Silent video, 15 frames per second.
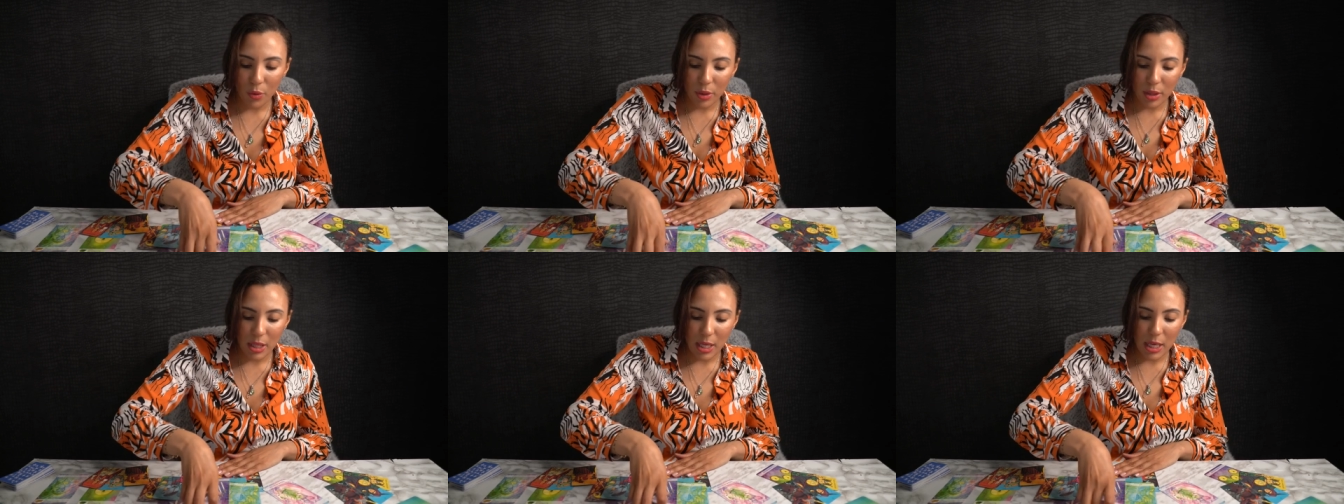
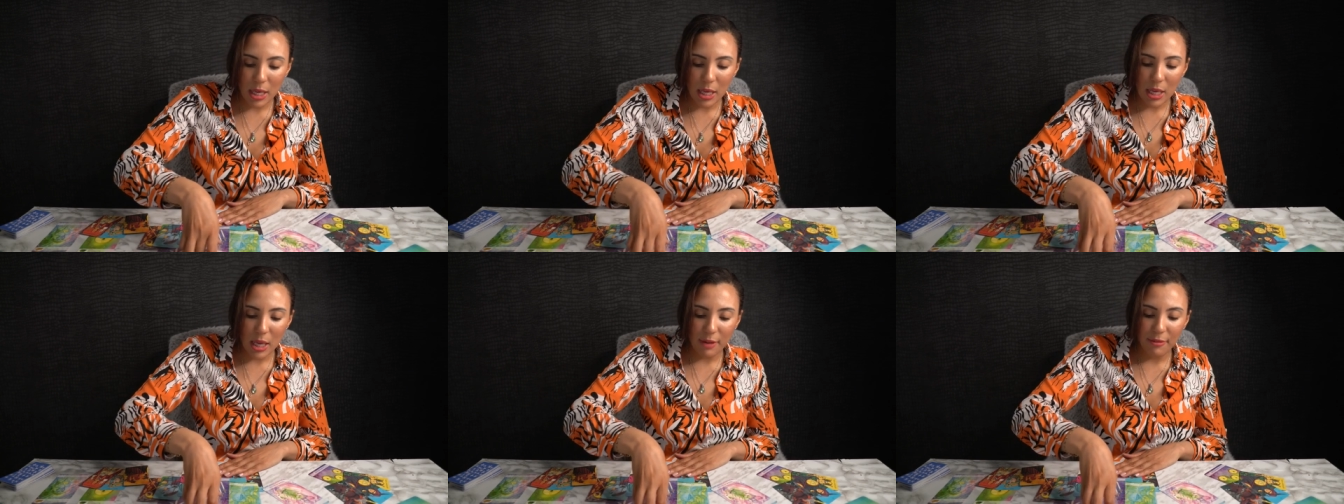
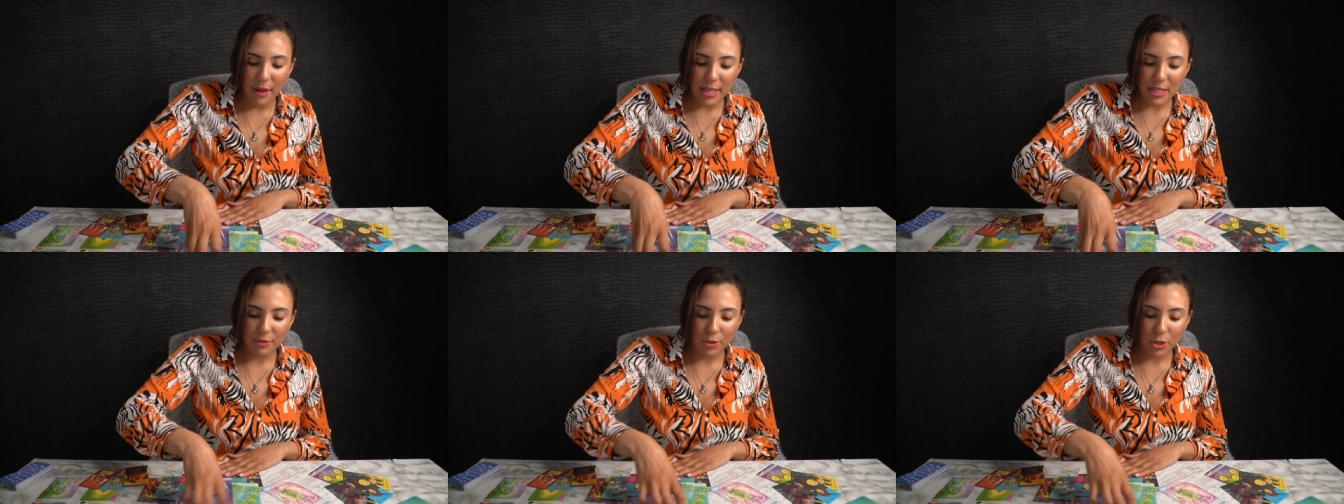the
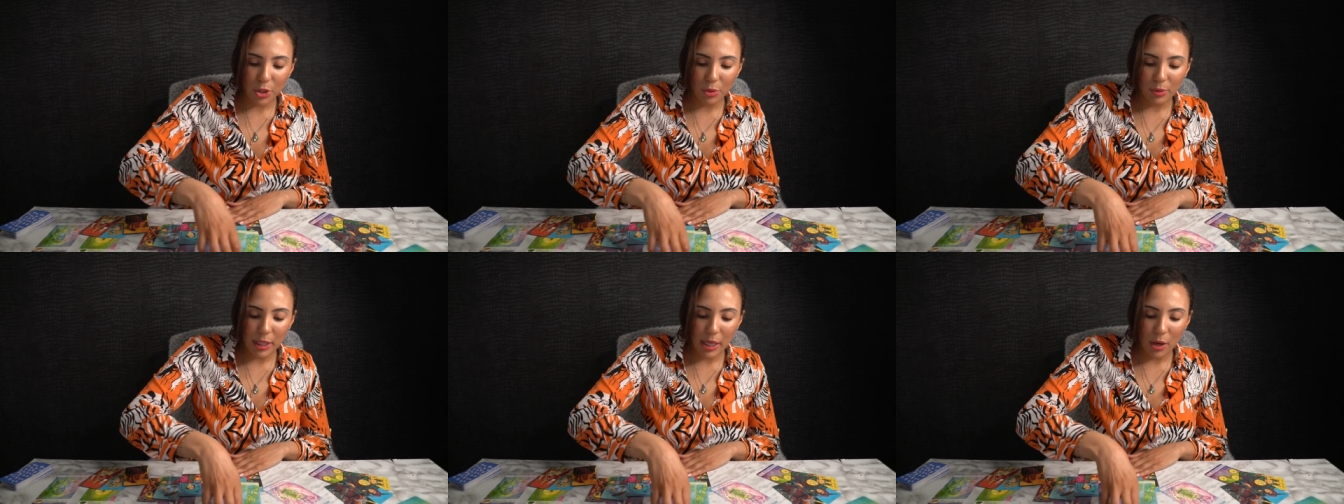advice for
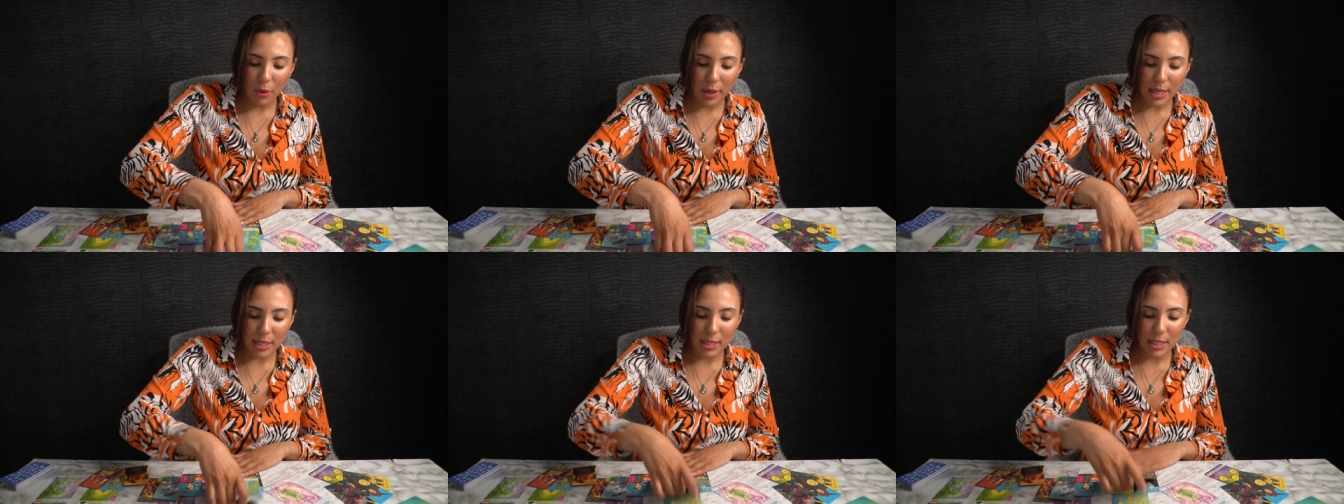you, Leo,
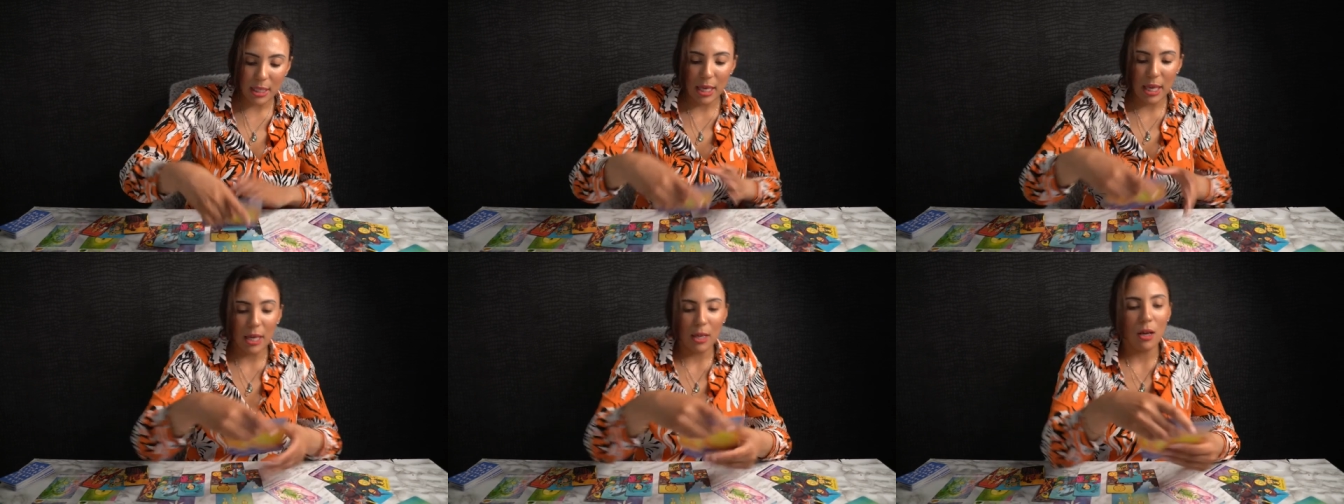is the
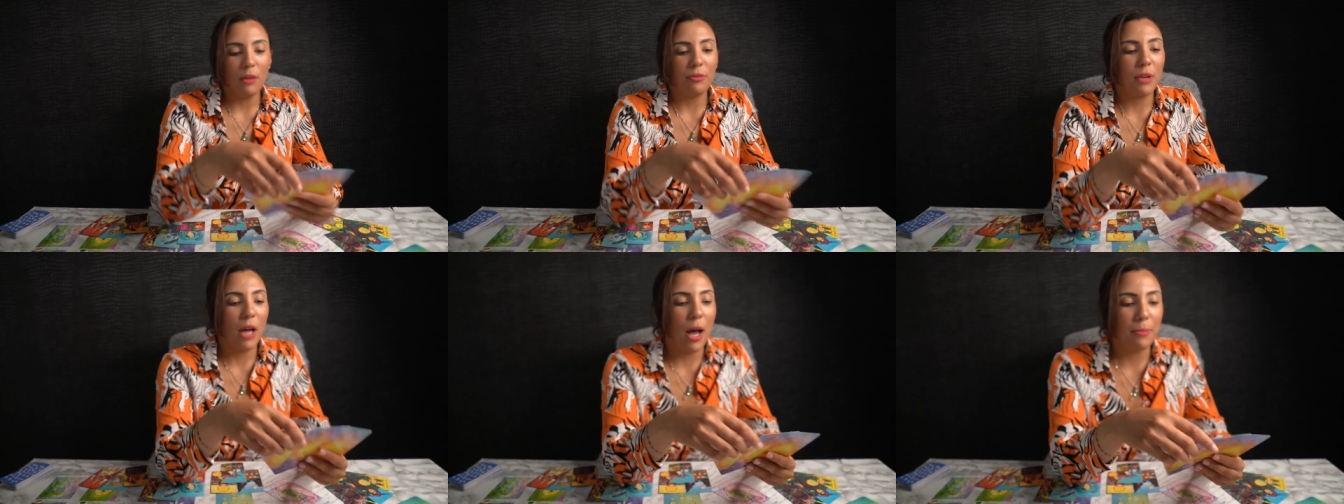King
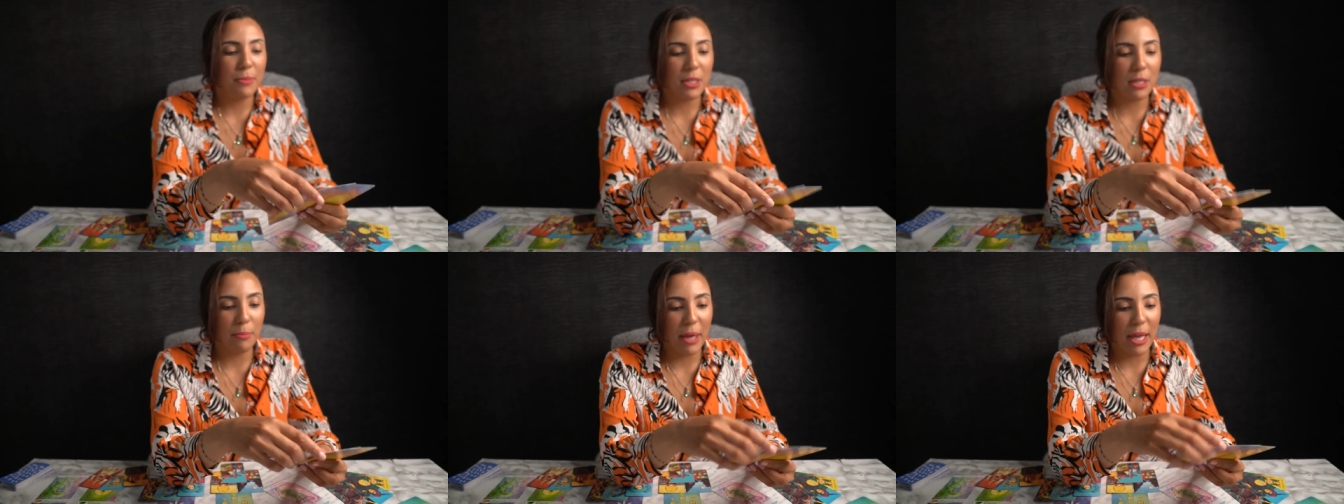of
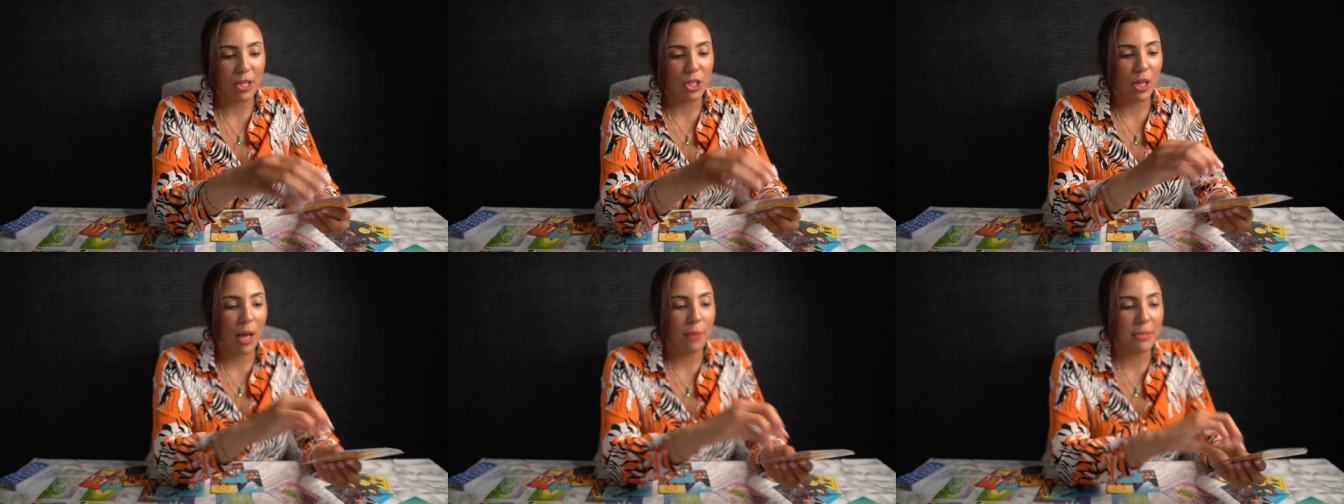Cups, the
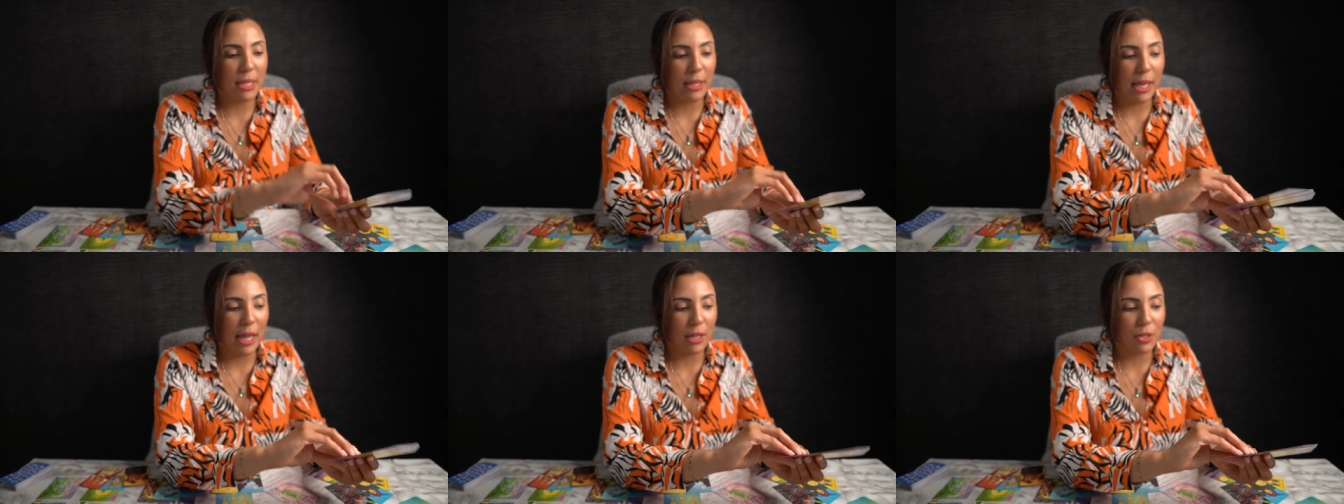Page of Cups,
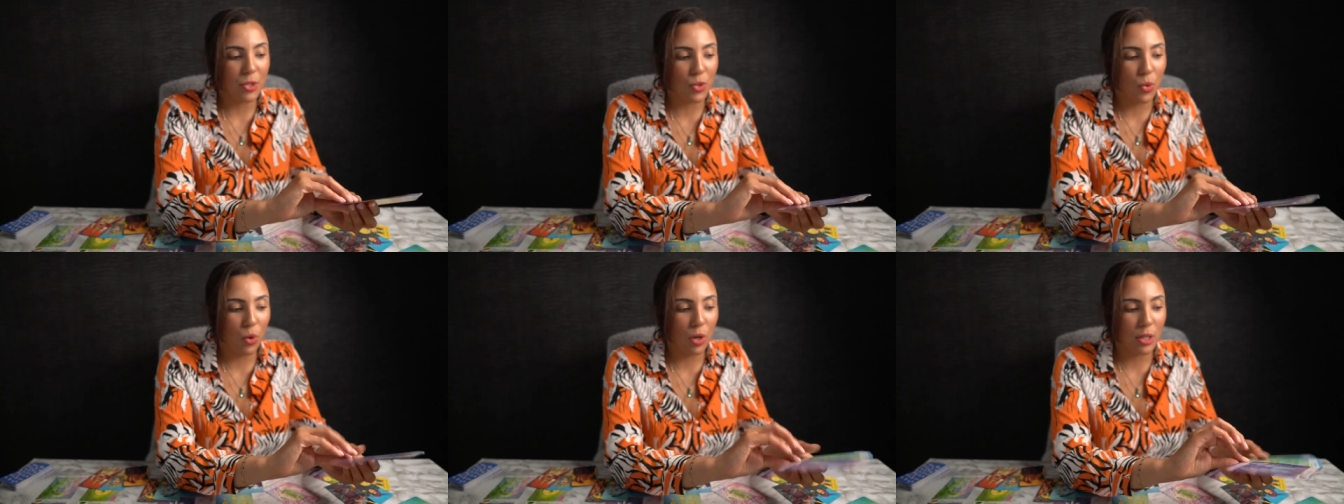and the Eight of
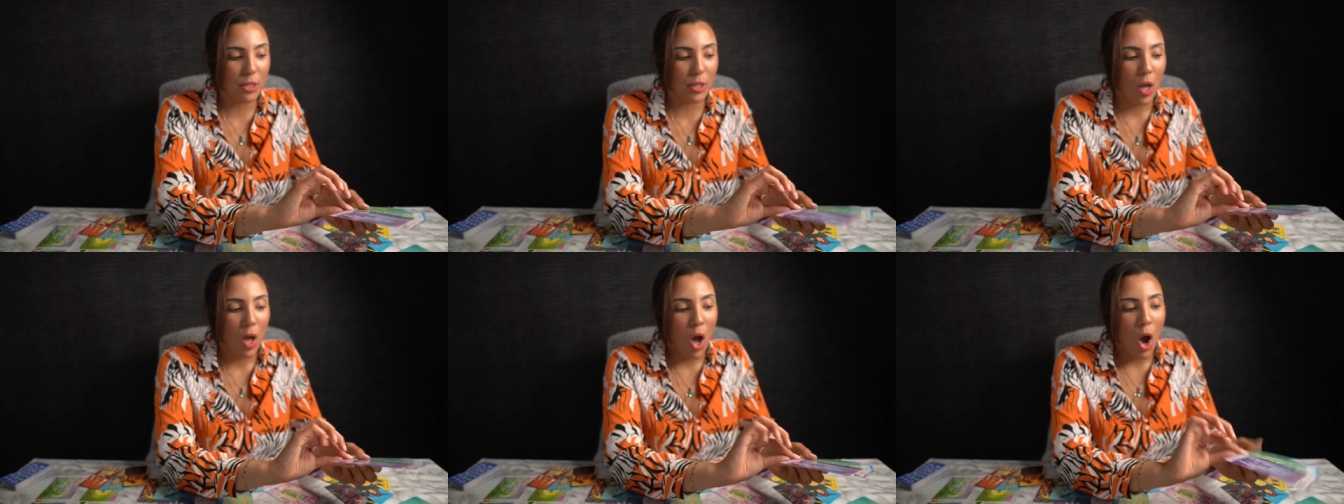Swords.